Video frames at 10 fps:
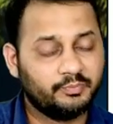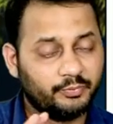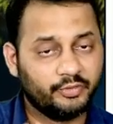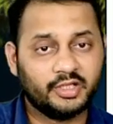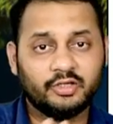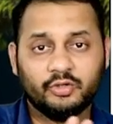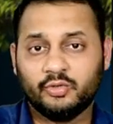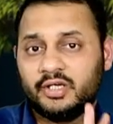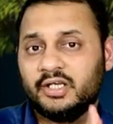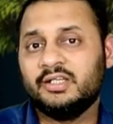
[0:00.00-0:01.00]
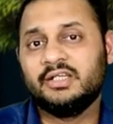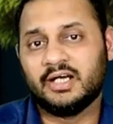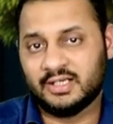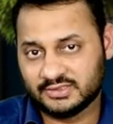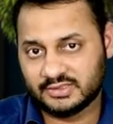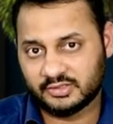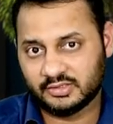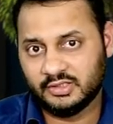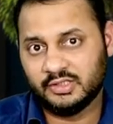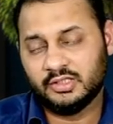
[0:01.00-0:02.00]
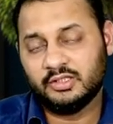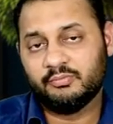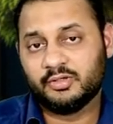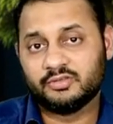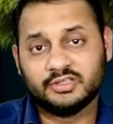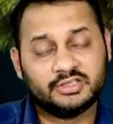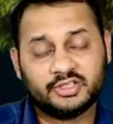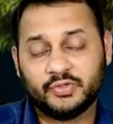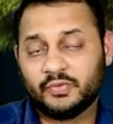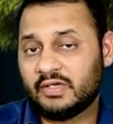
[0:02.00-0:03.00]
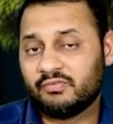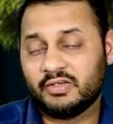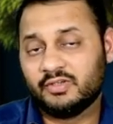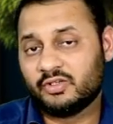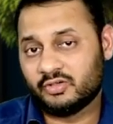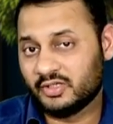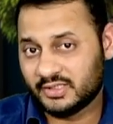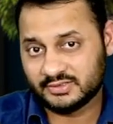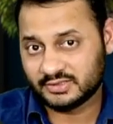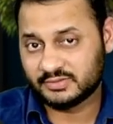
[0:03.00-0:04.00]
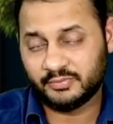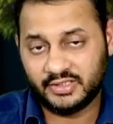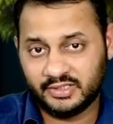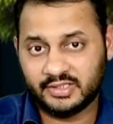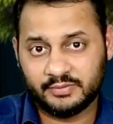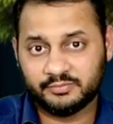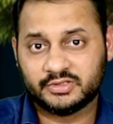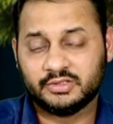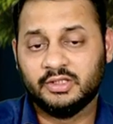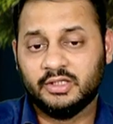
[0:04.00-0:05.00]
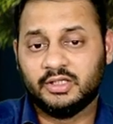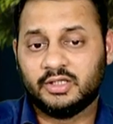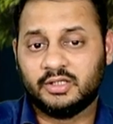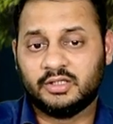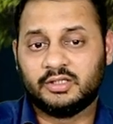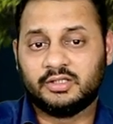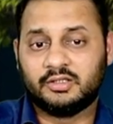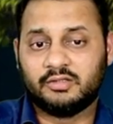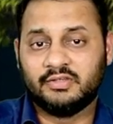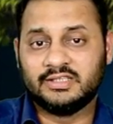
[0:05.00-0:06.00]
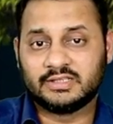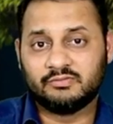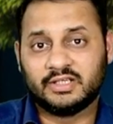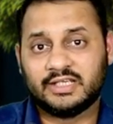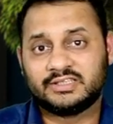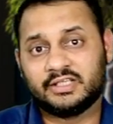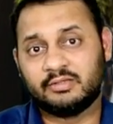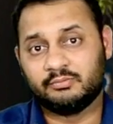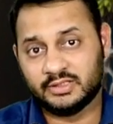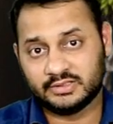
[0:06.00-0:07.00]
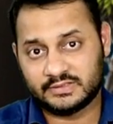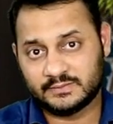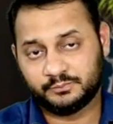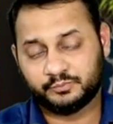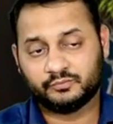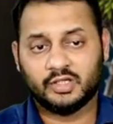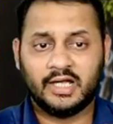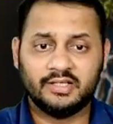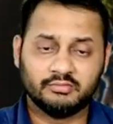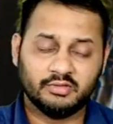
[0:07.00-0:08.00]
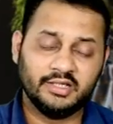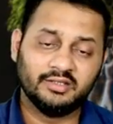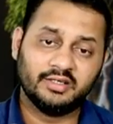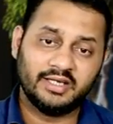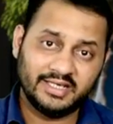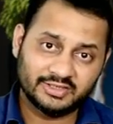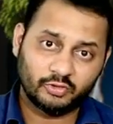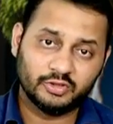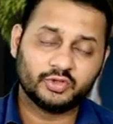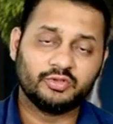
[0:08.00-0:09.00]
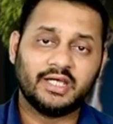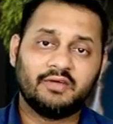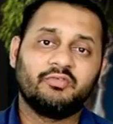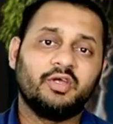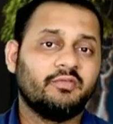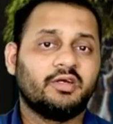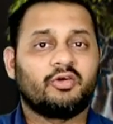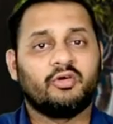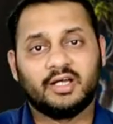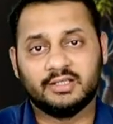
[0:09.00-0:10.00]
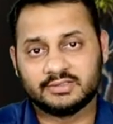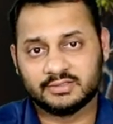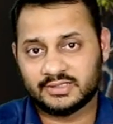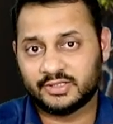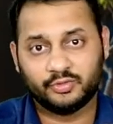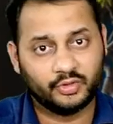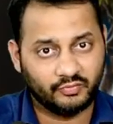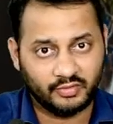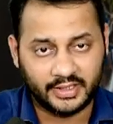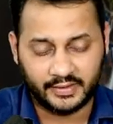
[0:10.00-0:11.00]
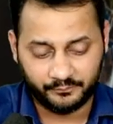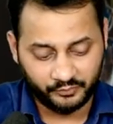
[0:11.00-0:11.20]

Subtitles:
put a note in the answer, because institute have given wrong answers many times when someone has taken months, and in the days also they have given wrong answers. I don't know why.